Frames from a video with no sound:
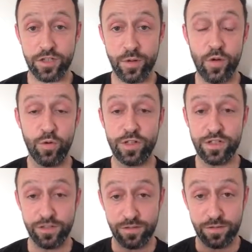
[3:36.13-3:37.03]
So in order
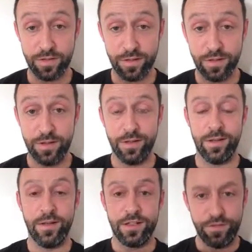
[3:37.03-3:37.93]
to
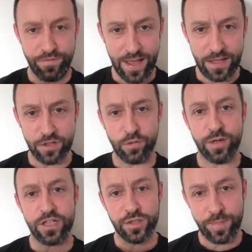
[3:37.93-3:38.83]
defend or
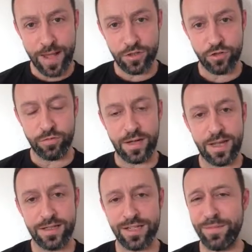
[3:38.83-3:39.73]
expand your
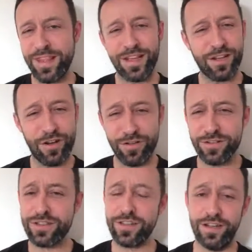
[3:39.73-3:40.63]
lands, I mean, they're
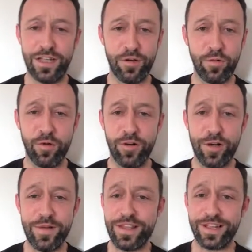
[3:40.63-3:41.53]
constantly at war.
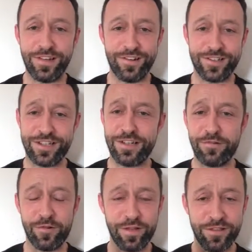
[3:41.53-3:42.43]
I mean, they're constantly
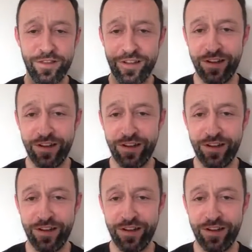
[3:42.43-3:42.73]
at war with